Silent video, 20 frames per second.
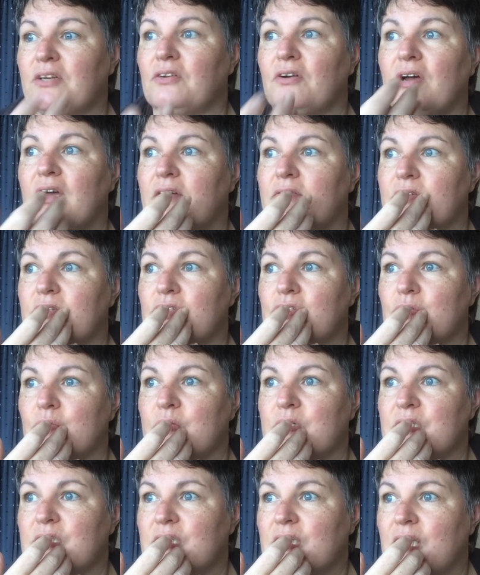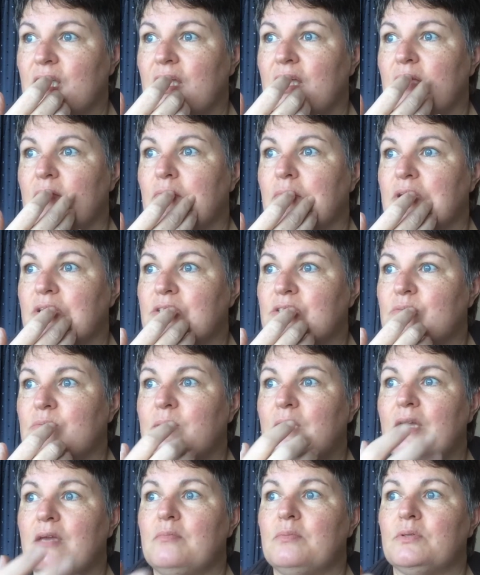not have a choice. But to
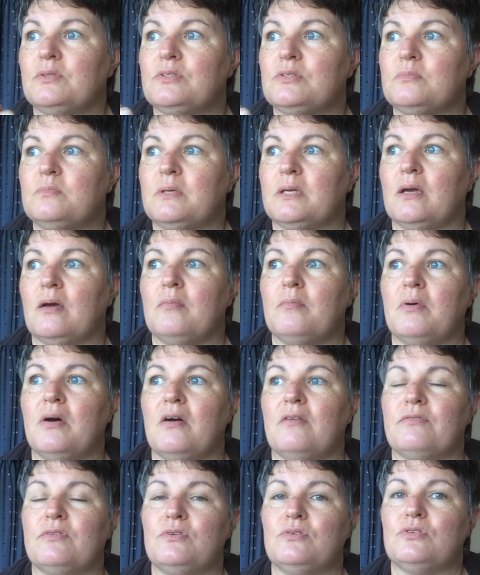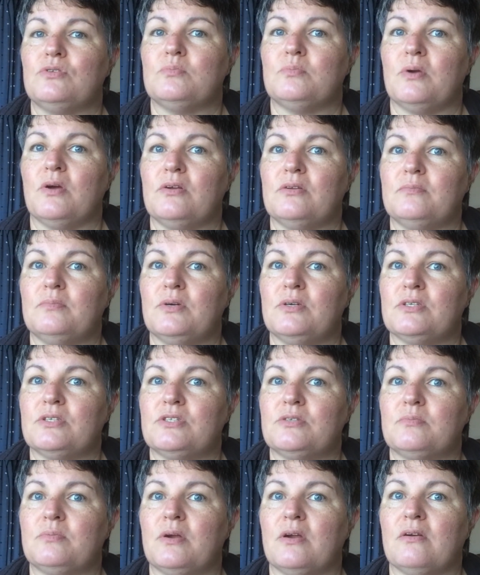be able to become part of the YouTube
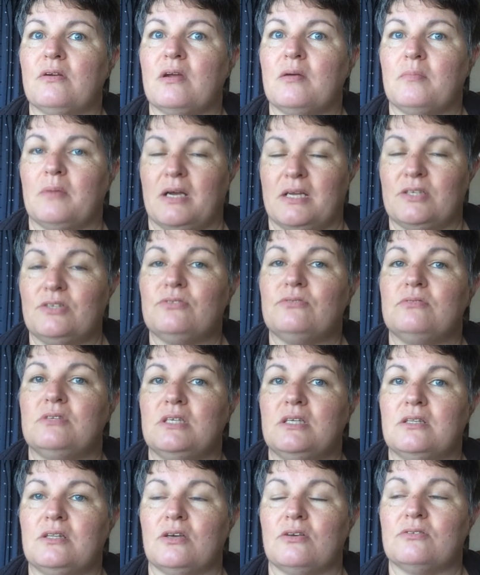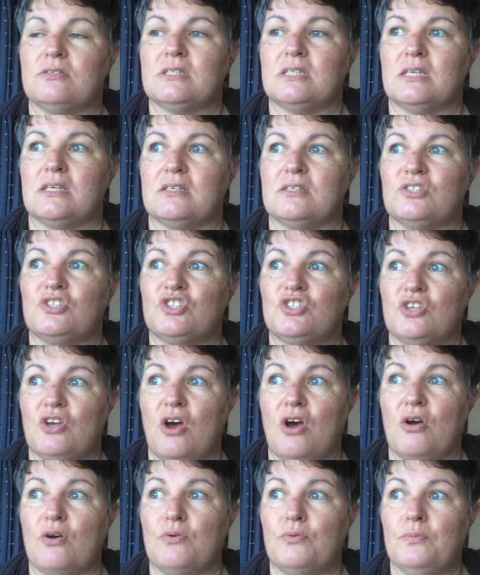Partnership Program, I do need those things.
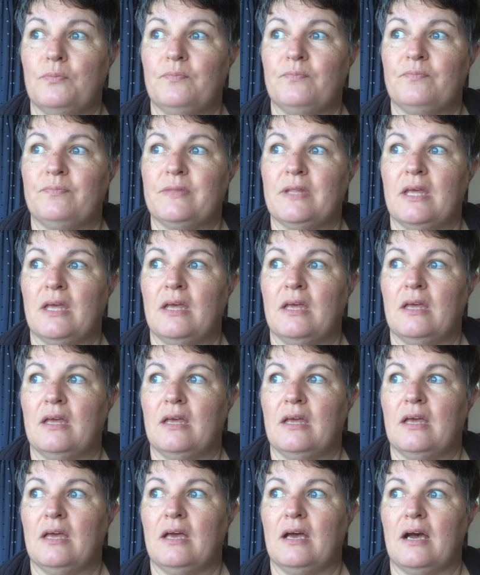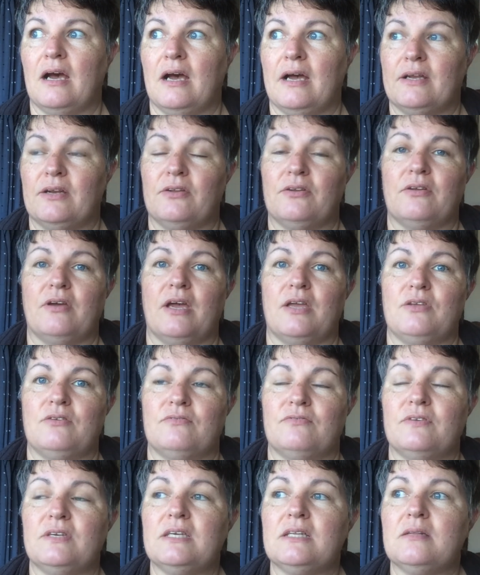So I don't know how you
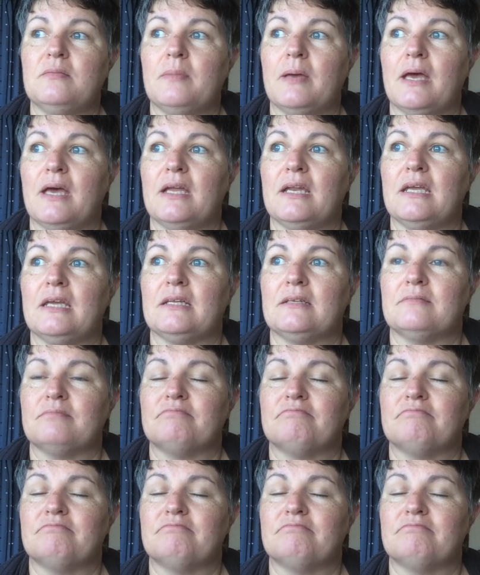feel about it,